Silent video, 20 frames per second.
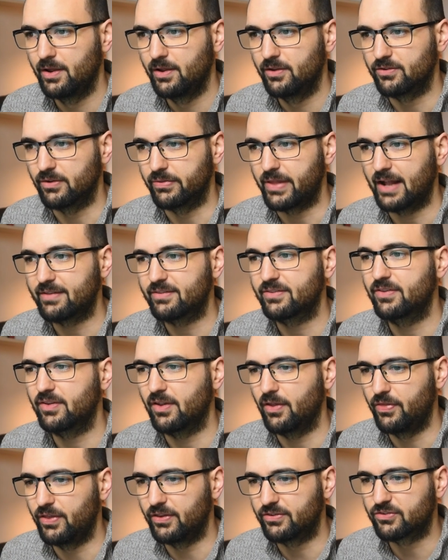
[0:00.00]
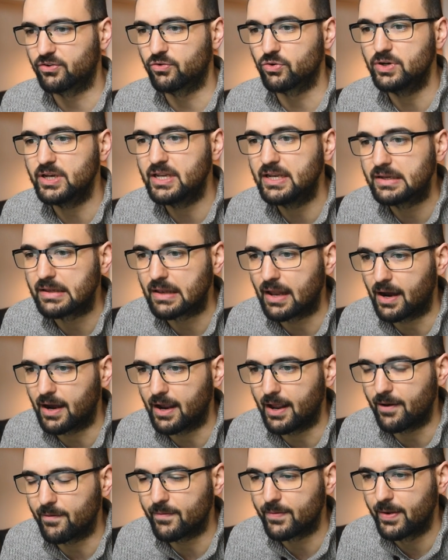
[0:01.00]
So that's this green
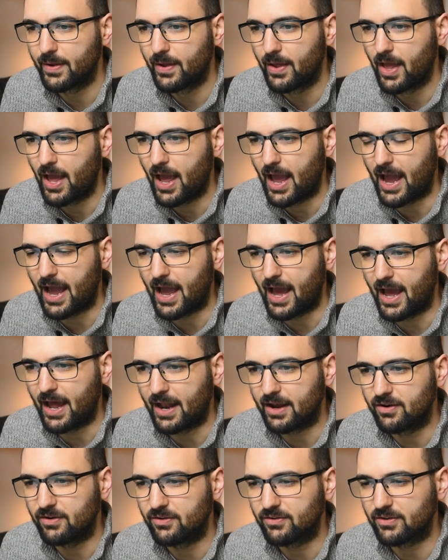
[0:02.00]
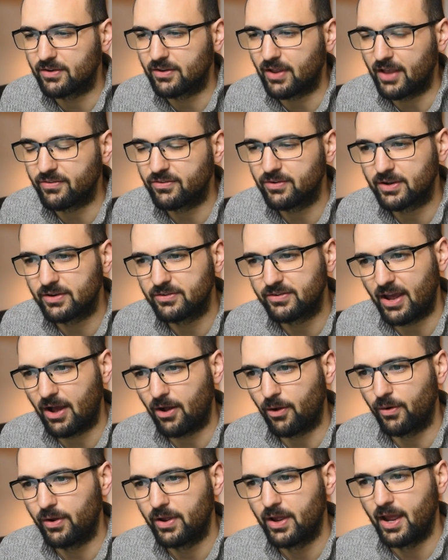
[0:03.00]
line. And as you can
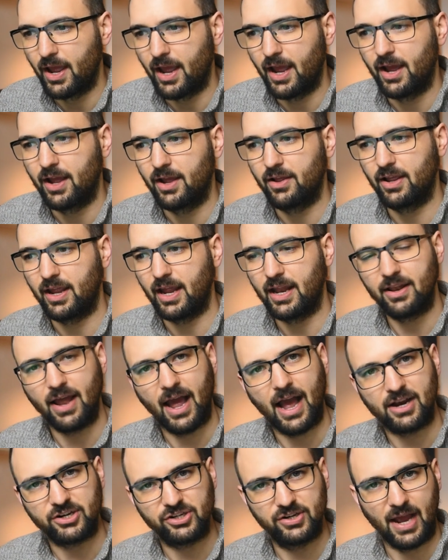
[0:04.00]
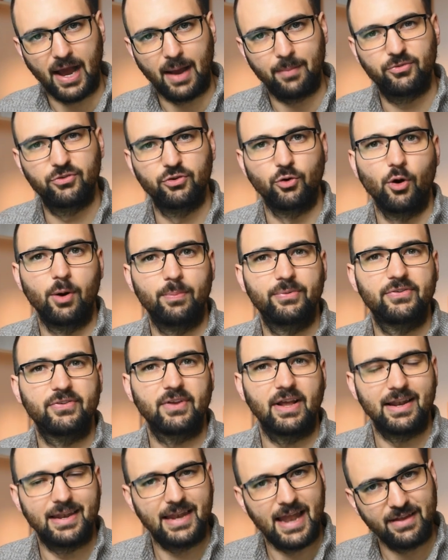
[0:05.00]
tell, it actually
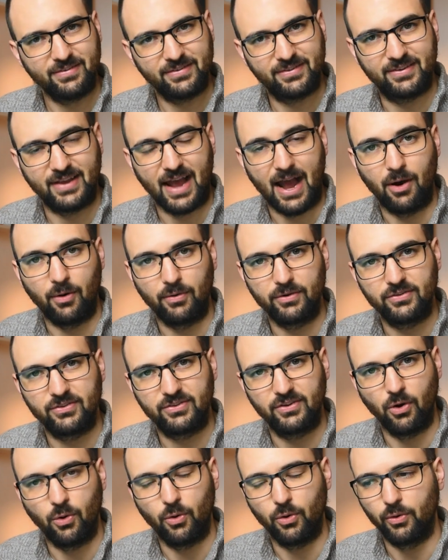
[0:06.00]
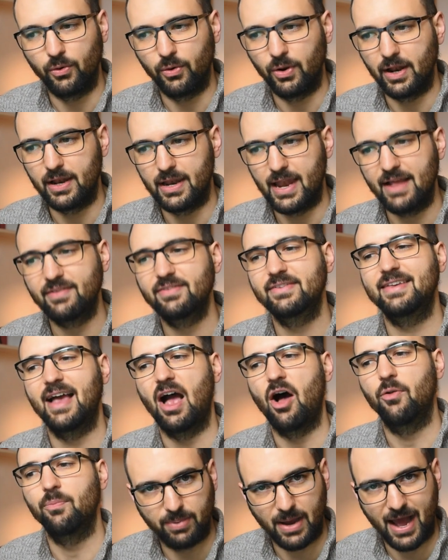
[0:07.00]
absorbs less sound. So less
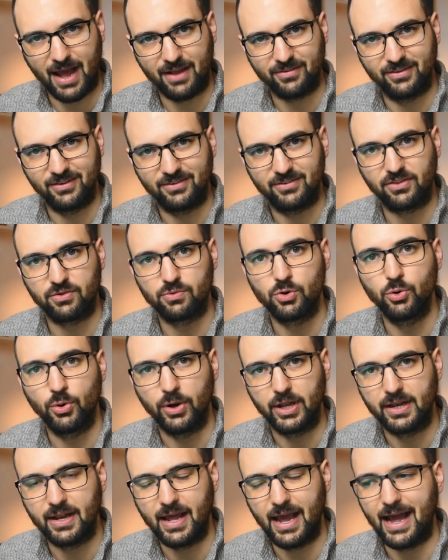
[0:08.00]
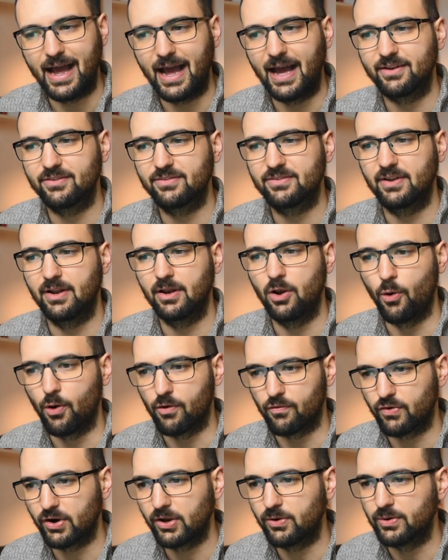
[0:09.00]
sound passes through it at
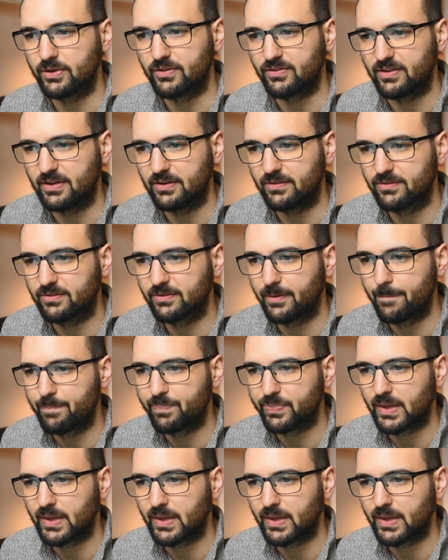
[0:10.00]
lower frequencies.